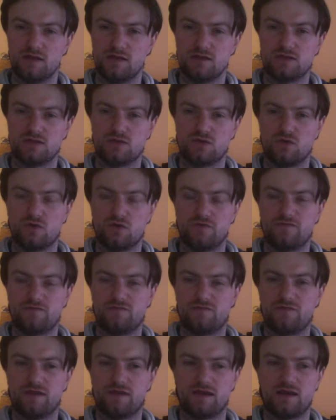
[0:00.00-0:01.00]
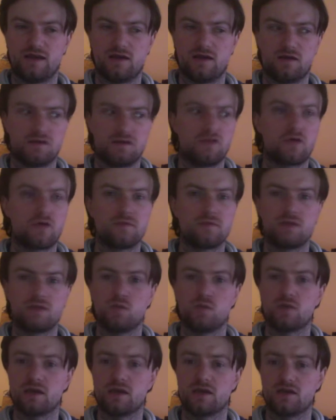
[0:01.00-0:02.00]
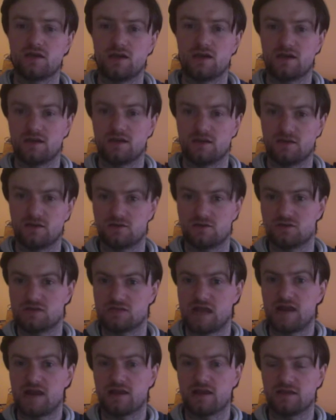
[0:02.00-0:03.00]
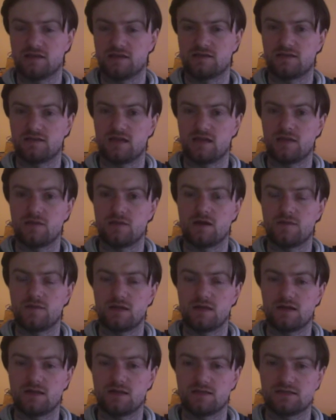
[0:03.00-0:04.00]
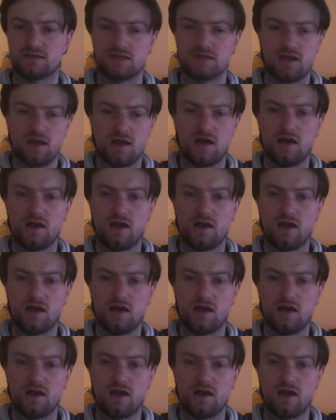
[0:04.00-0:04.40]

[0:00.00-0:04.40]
So if normally when I kind of target hip-hop artists,